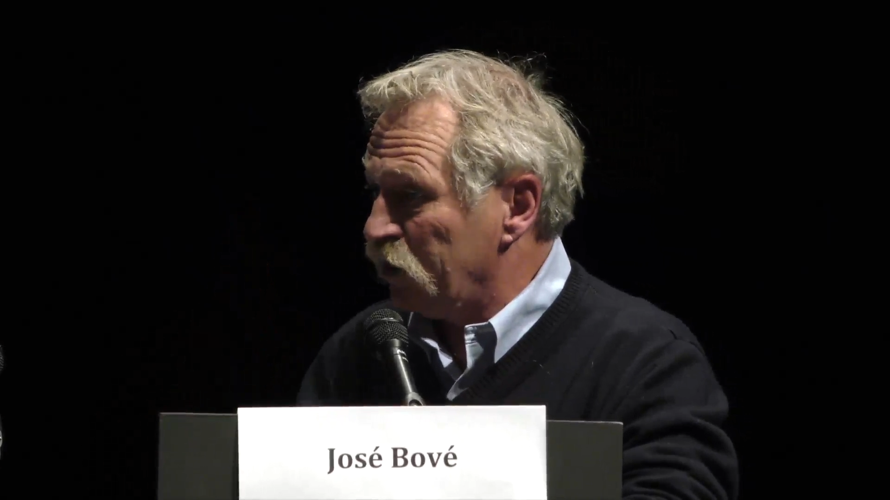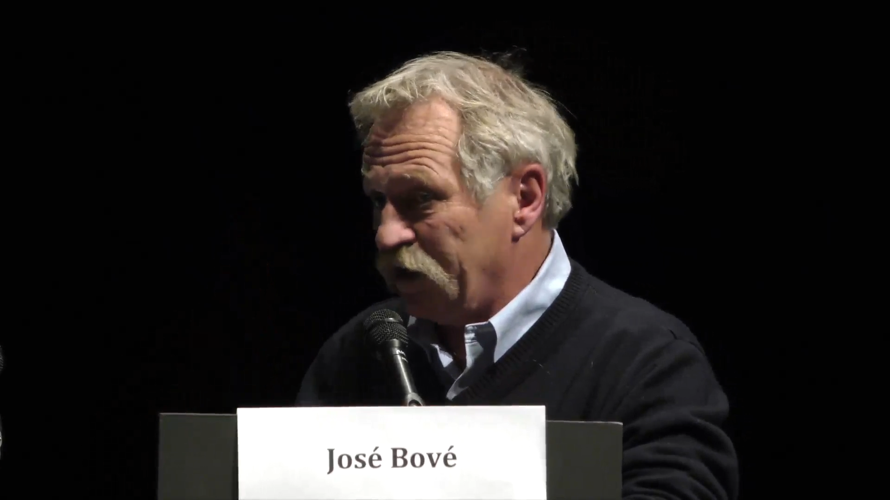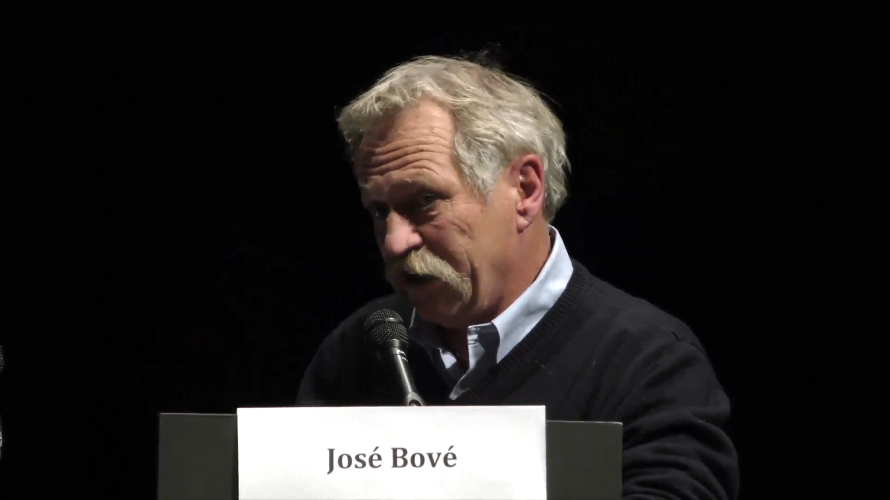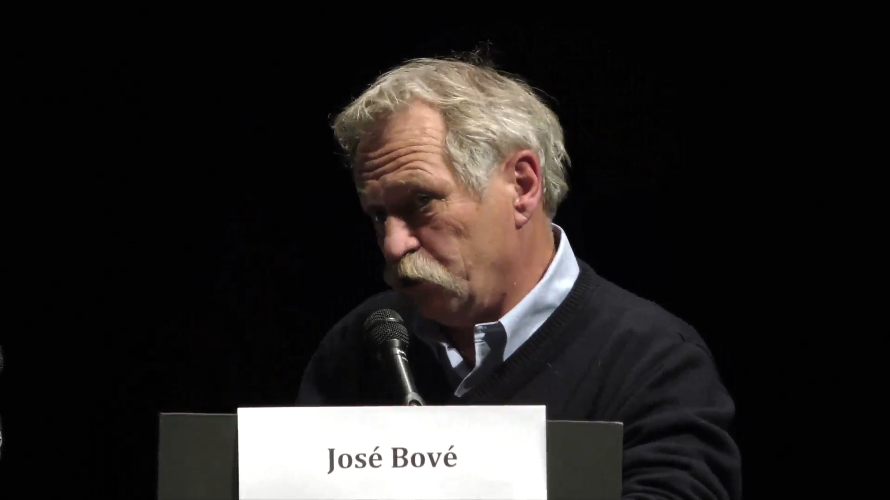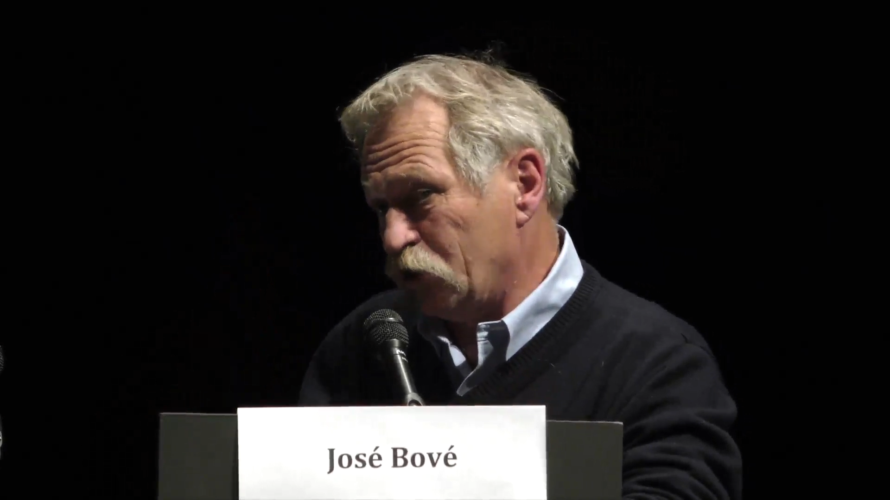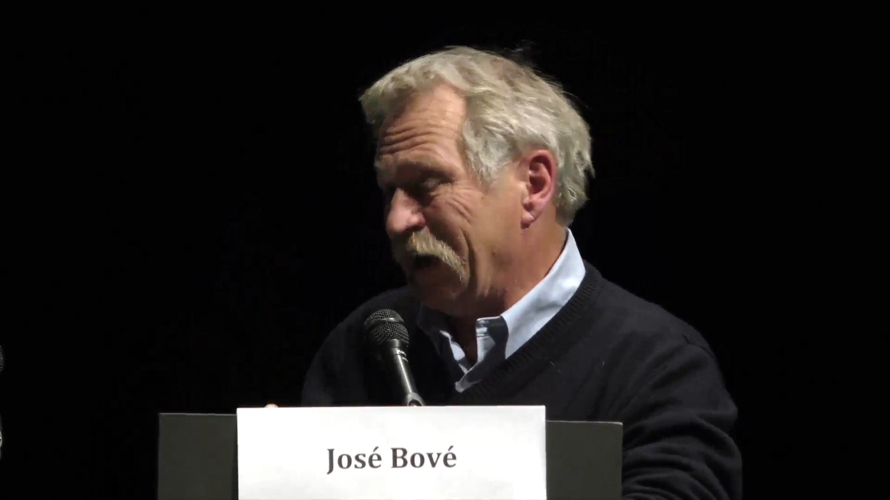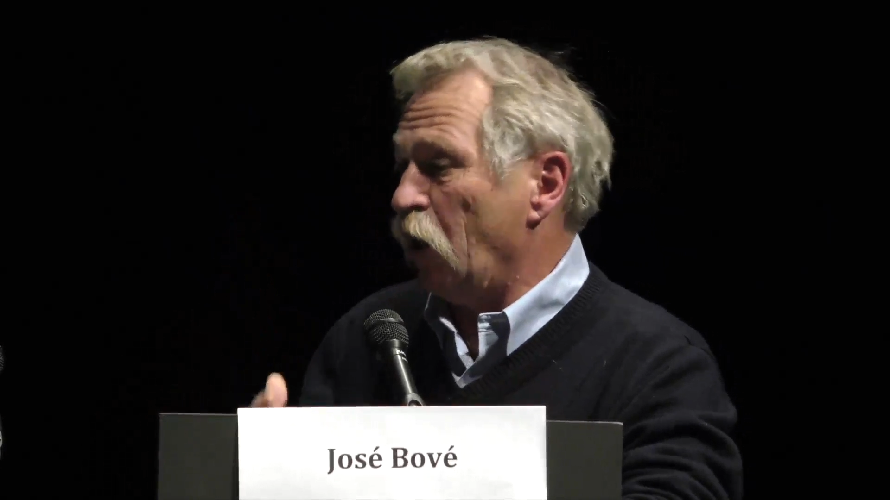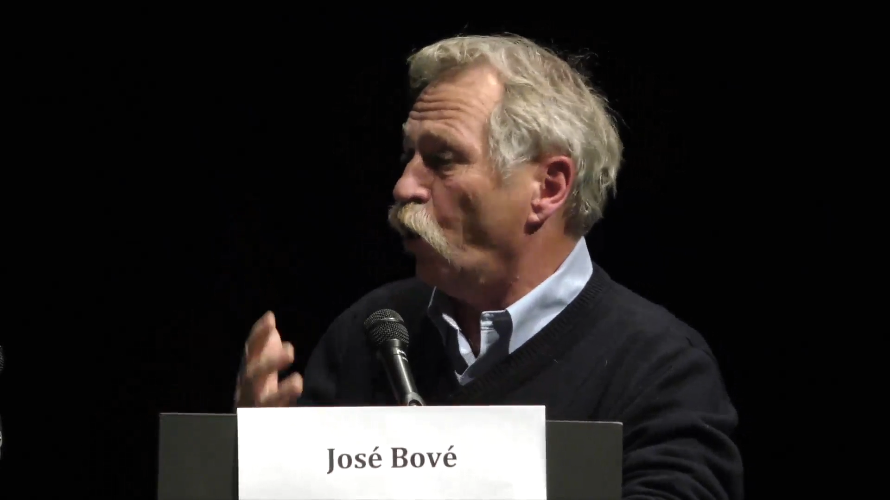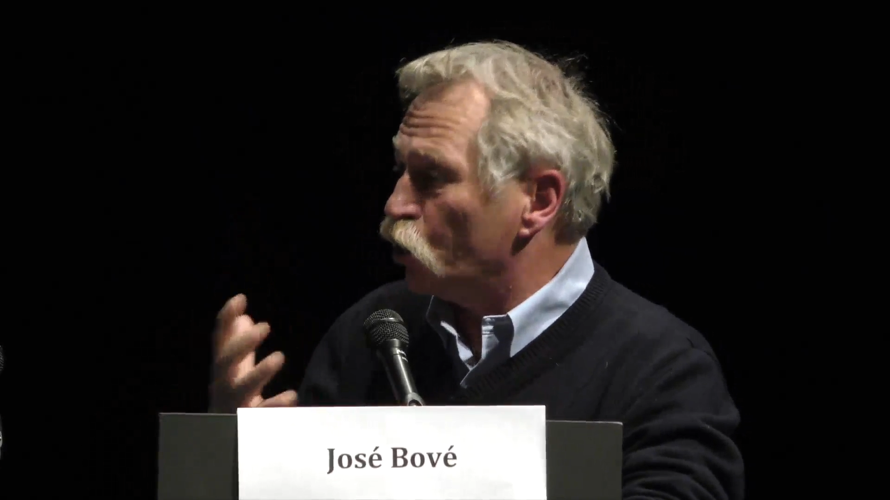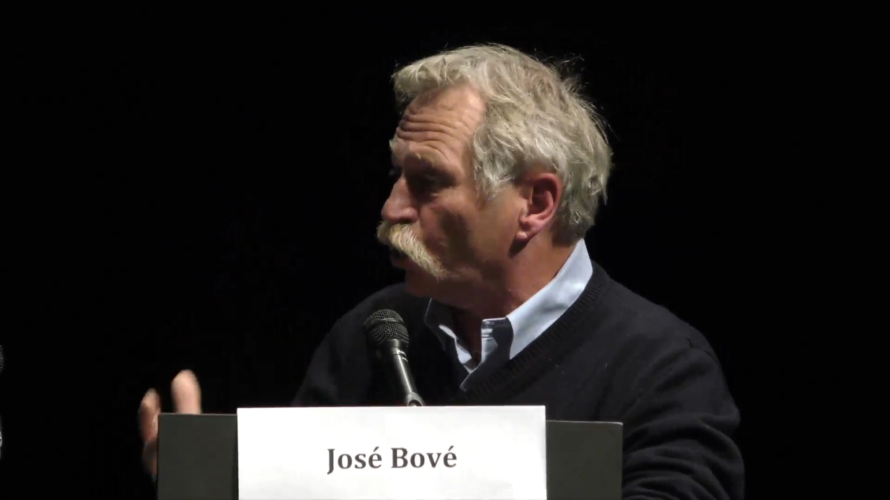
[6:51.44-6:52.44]
and
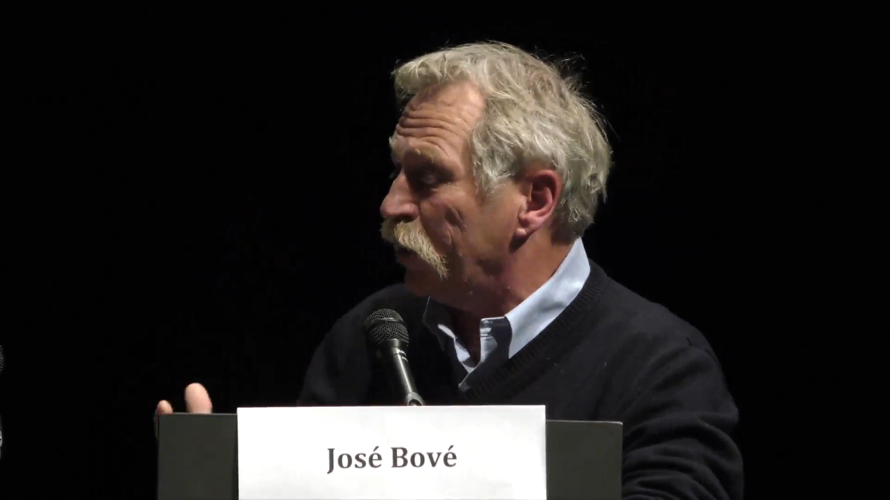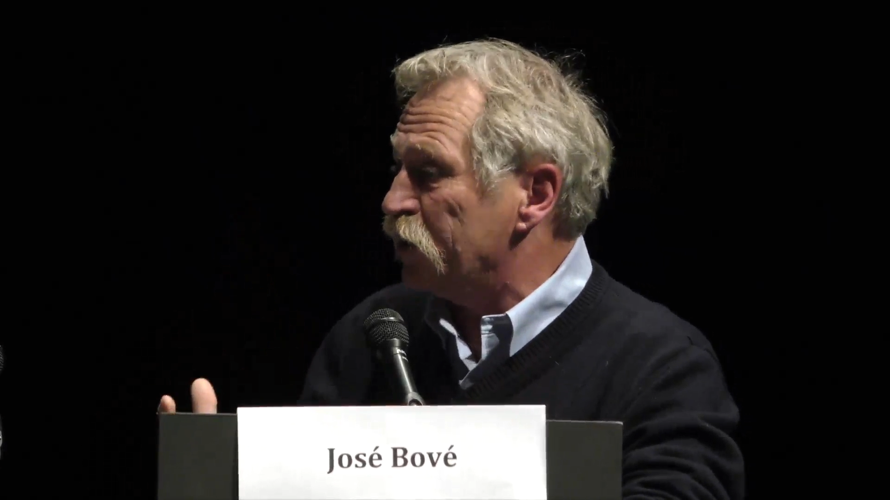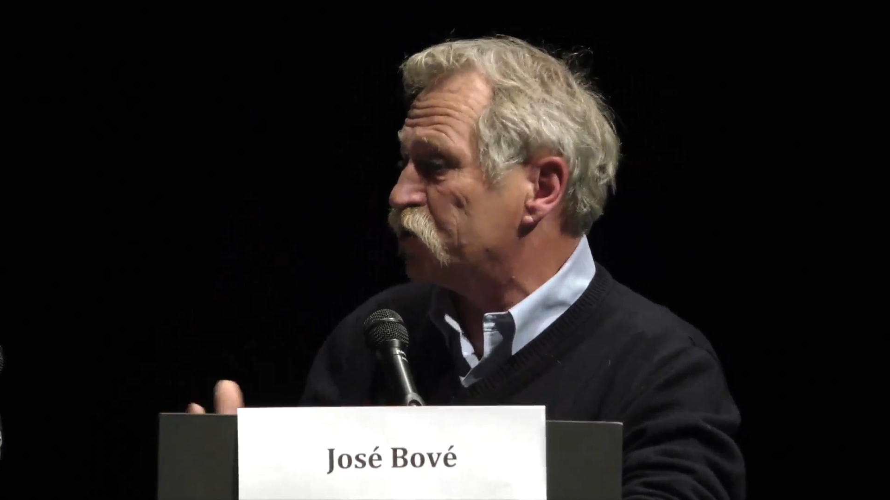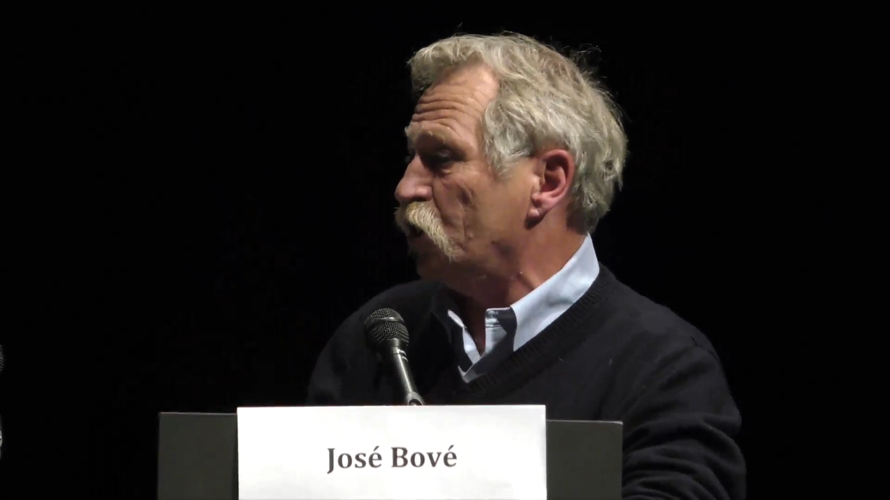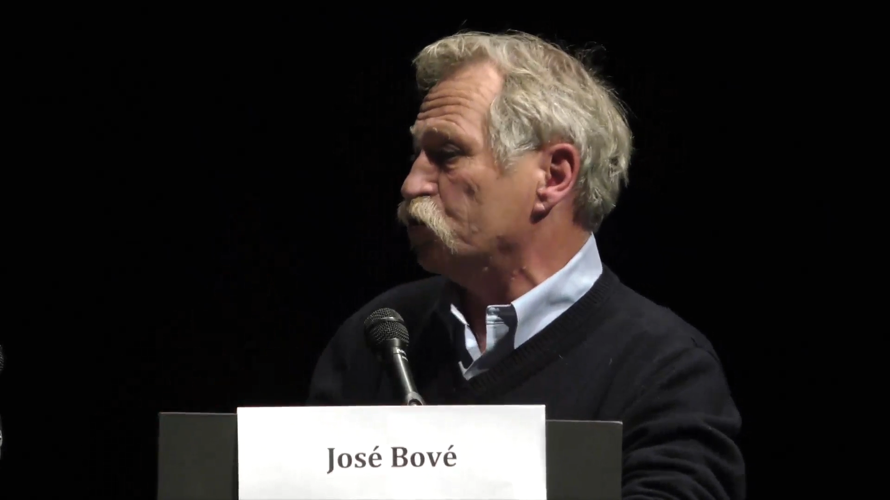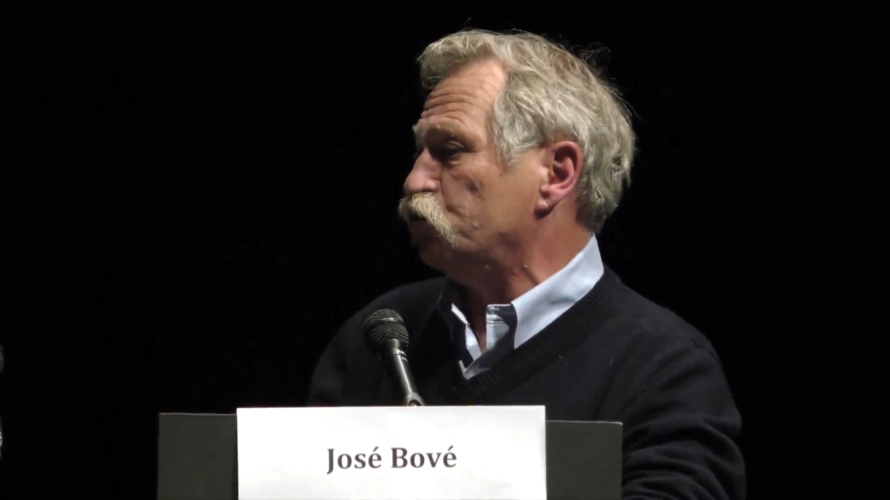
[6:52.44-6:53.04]
we need one